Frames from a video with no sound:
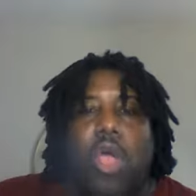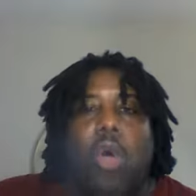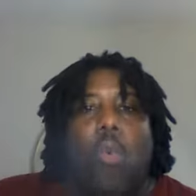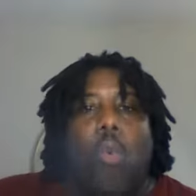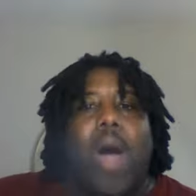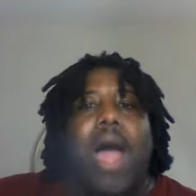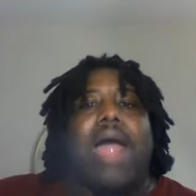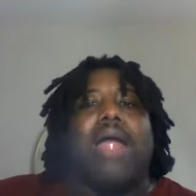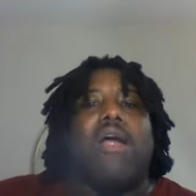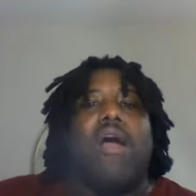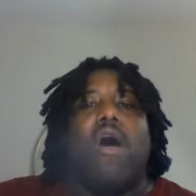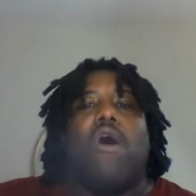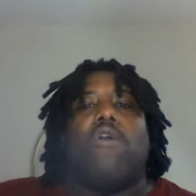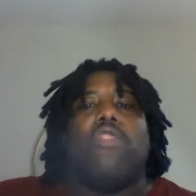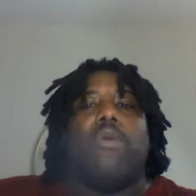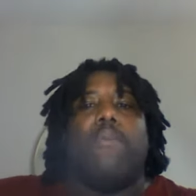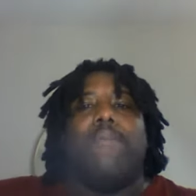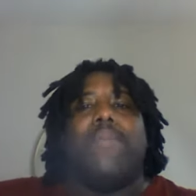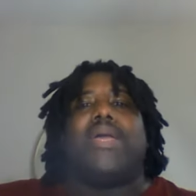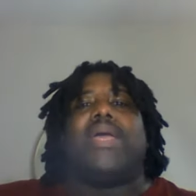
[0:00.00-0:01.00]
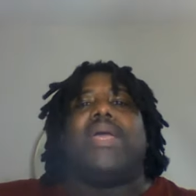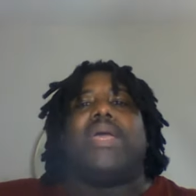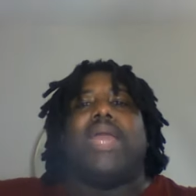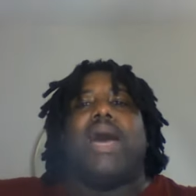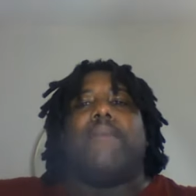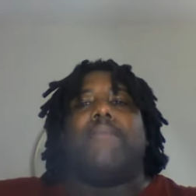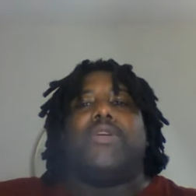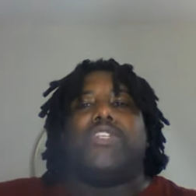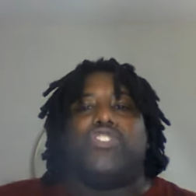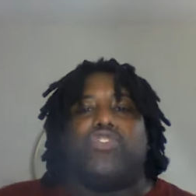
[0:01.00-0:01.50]
Why are all the men
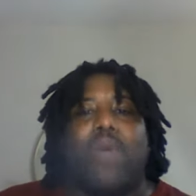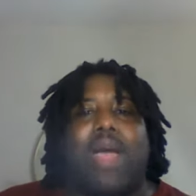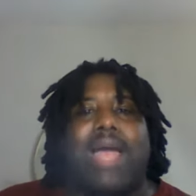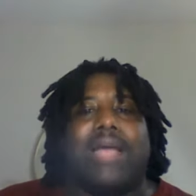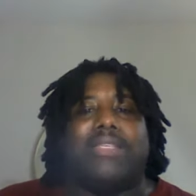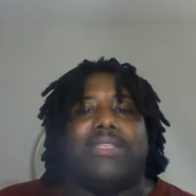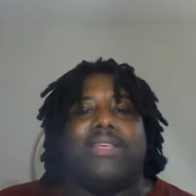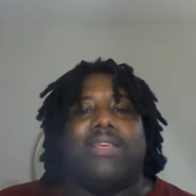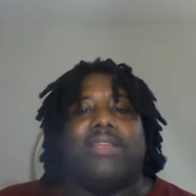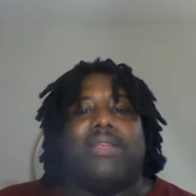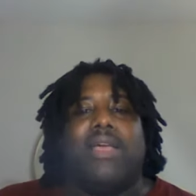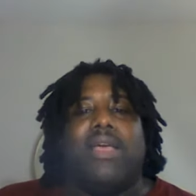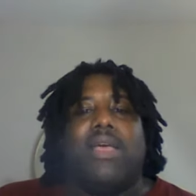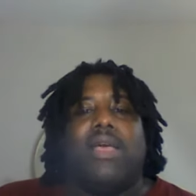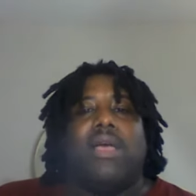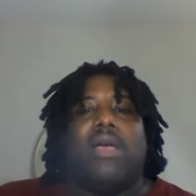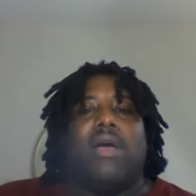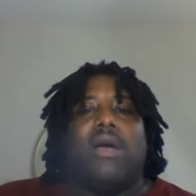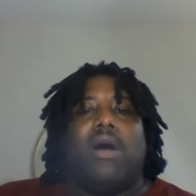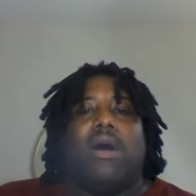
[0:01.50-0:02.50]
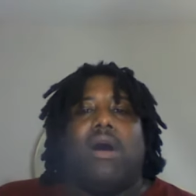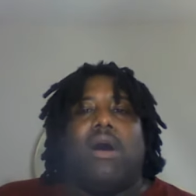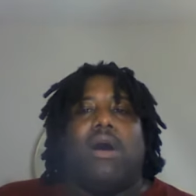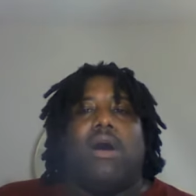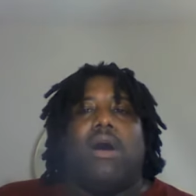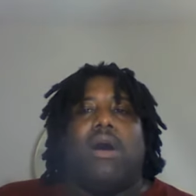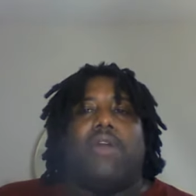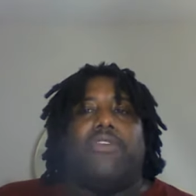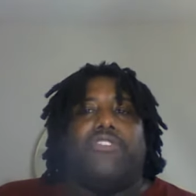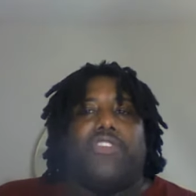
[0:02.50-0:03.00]
I'm attracting are,
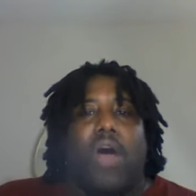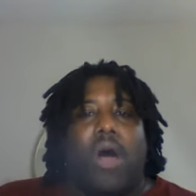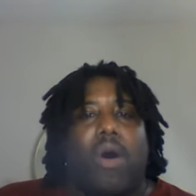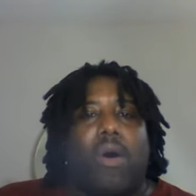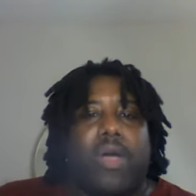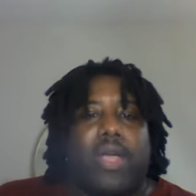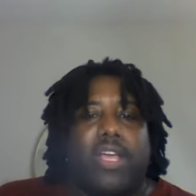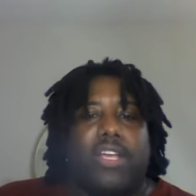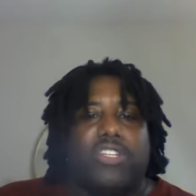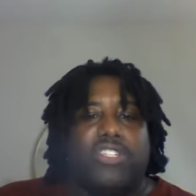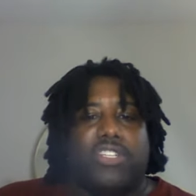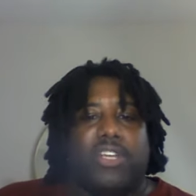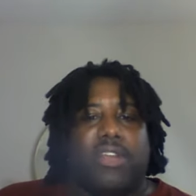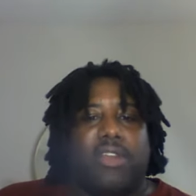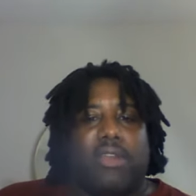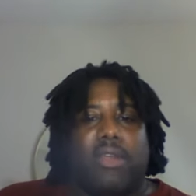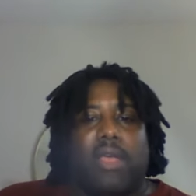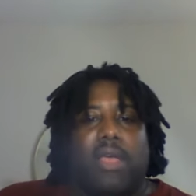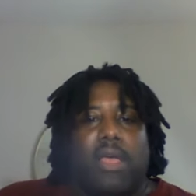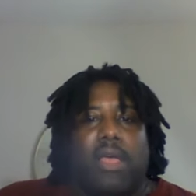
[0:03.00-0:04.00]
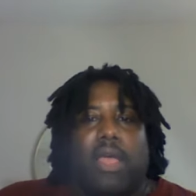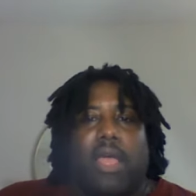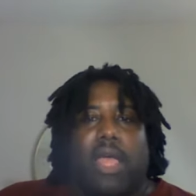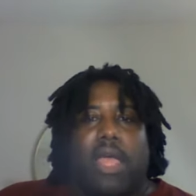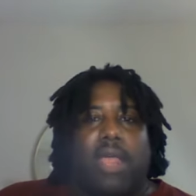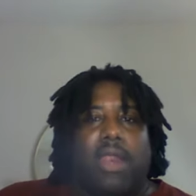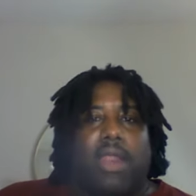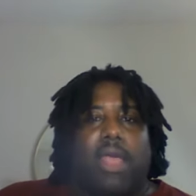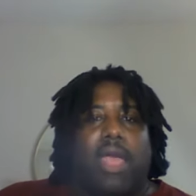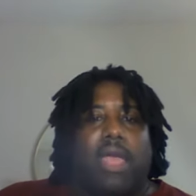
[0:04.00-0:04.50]
are doggish and
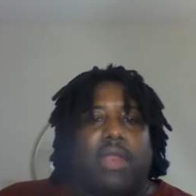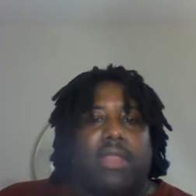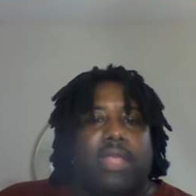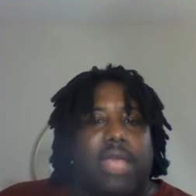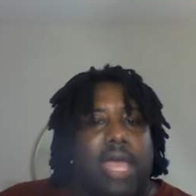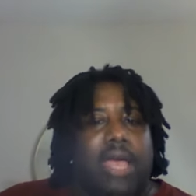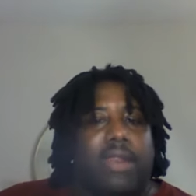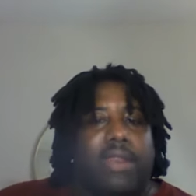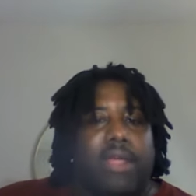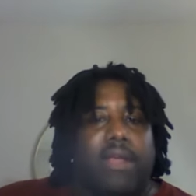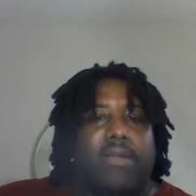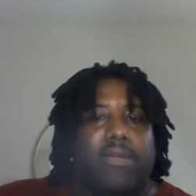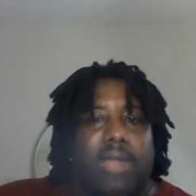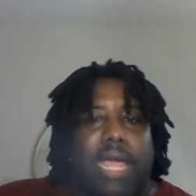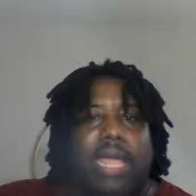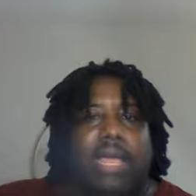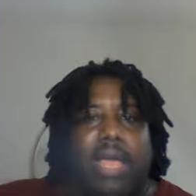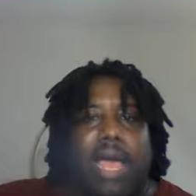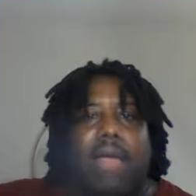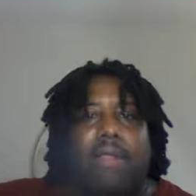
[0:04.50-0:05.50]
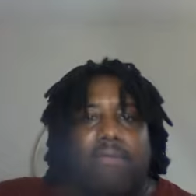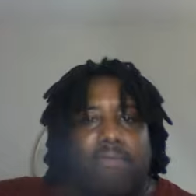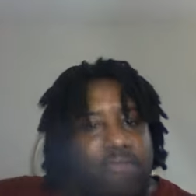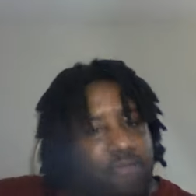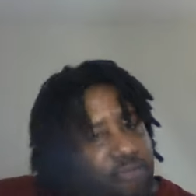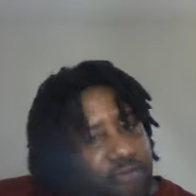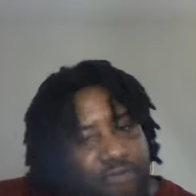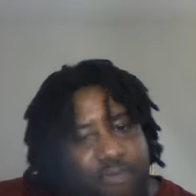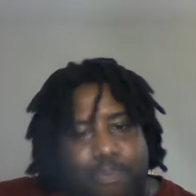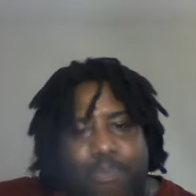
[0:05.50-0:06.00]
and and yeah, they they got
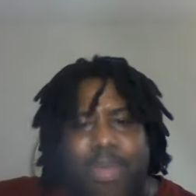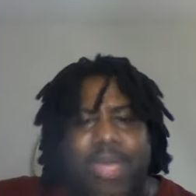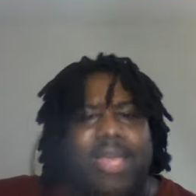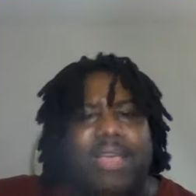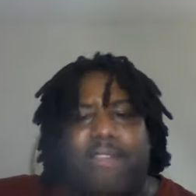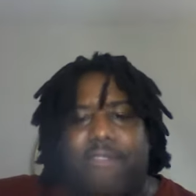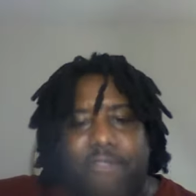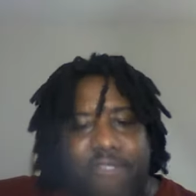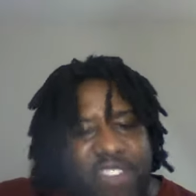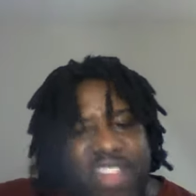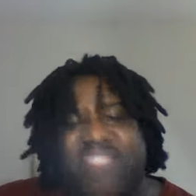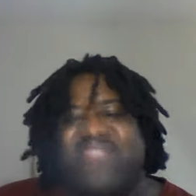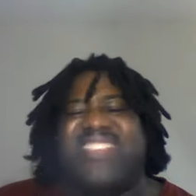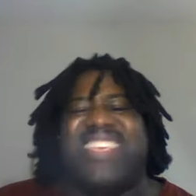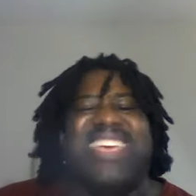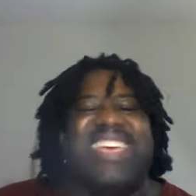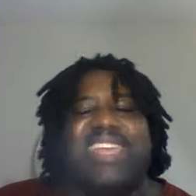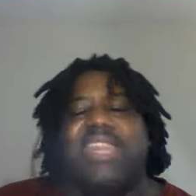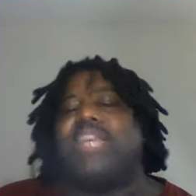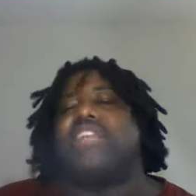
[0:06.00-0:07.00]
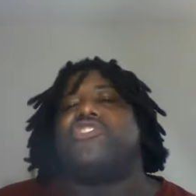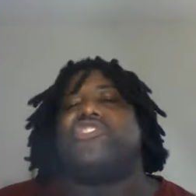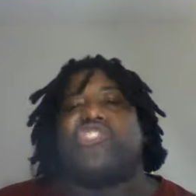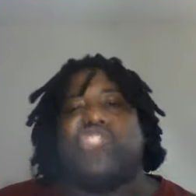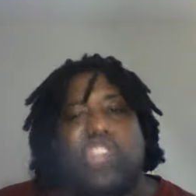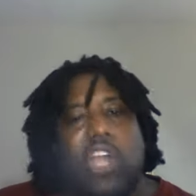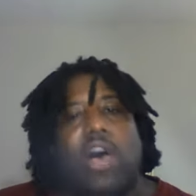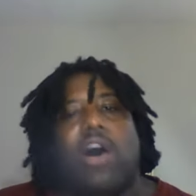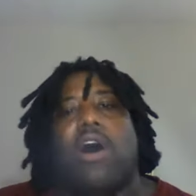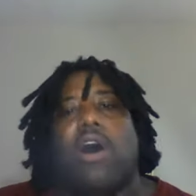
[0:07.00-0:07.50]
big 15 inch
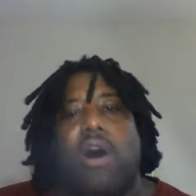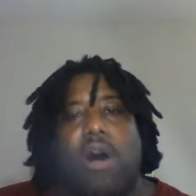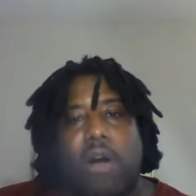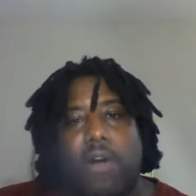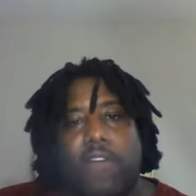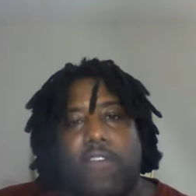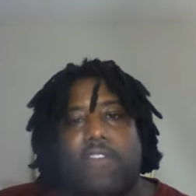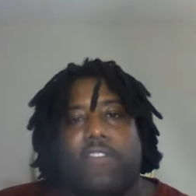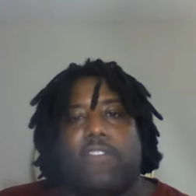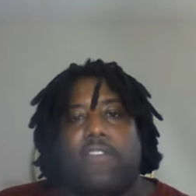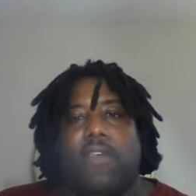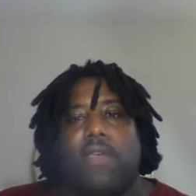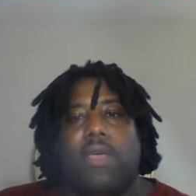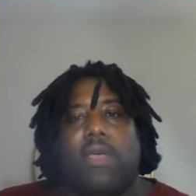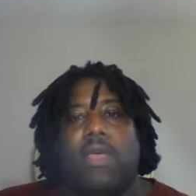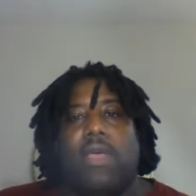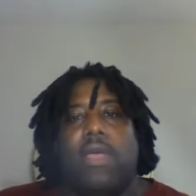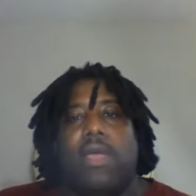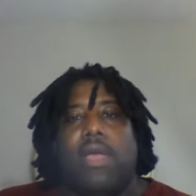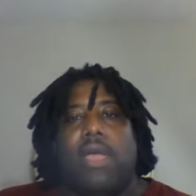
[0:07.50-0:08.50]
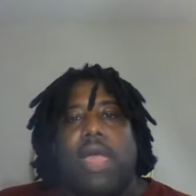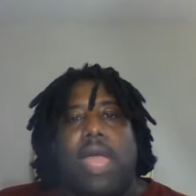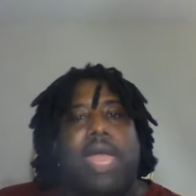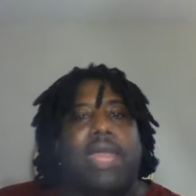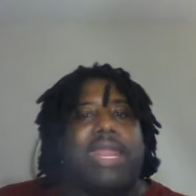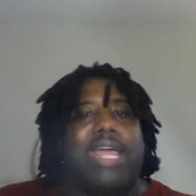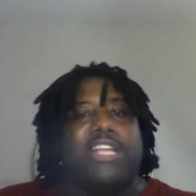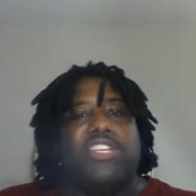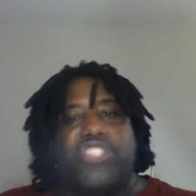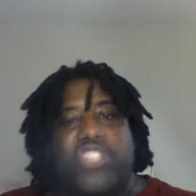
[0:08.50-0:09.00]
slongs
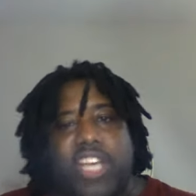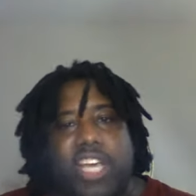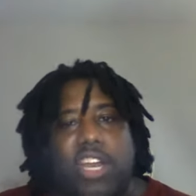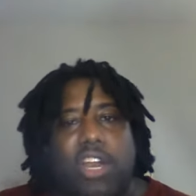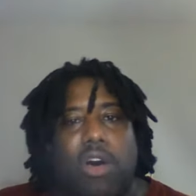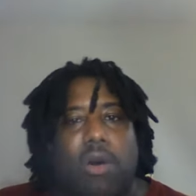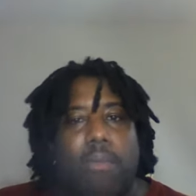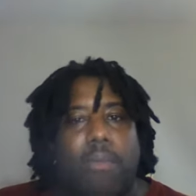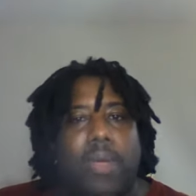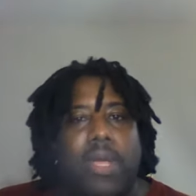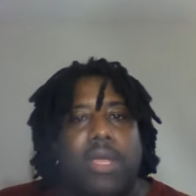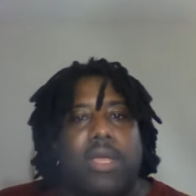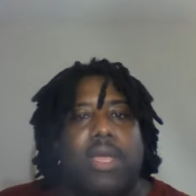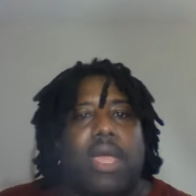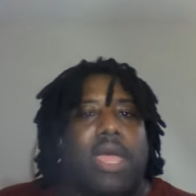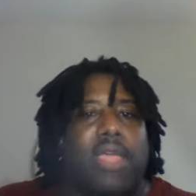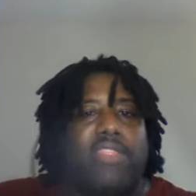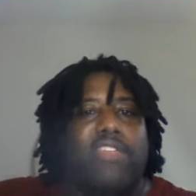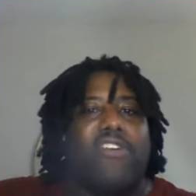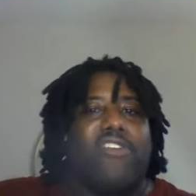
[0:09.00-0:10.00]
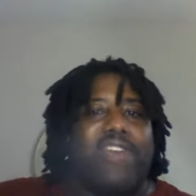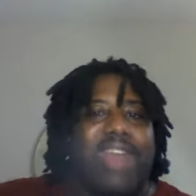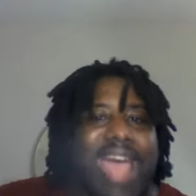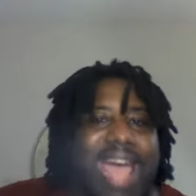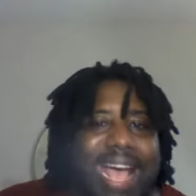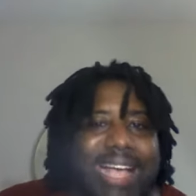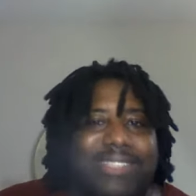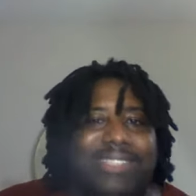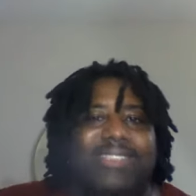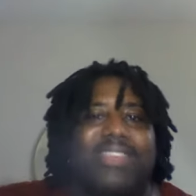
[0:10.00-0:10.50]
and they cheat on me and they're
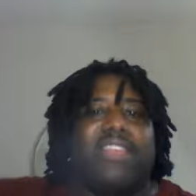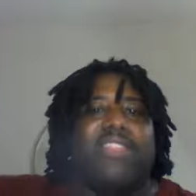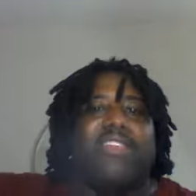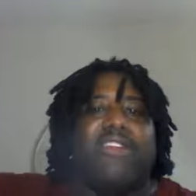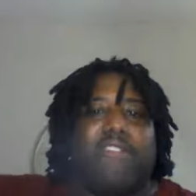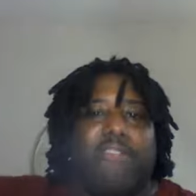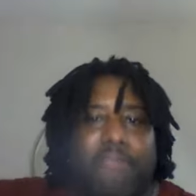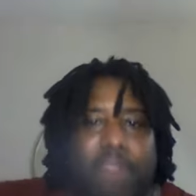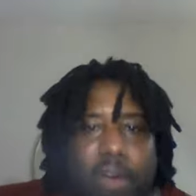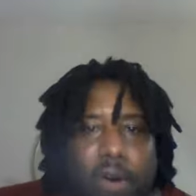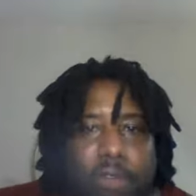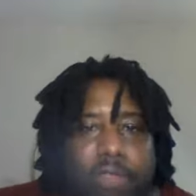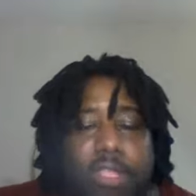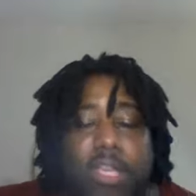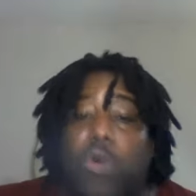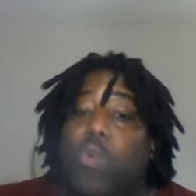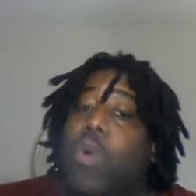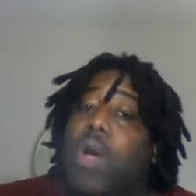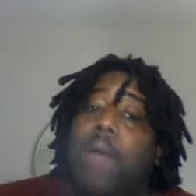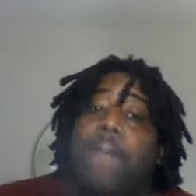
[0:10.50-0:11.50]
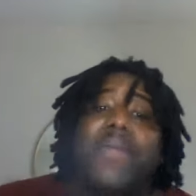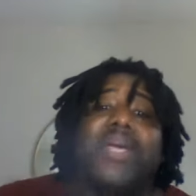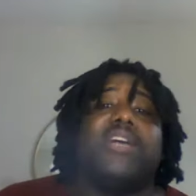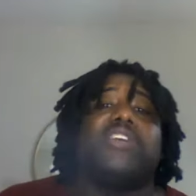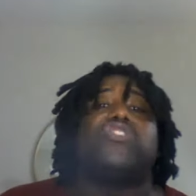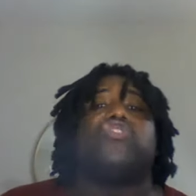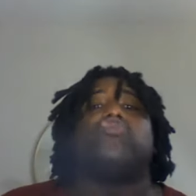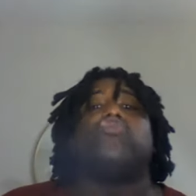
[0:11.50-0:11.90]
nasty and they're filthy. Well, because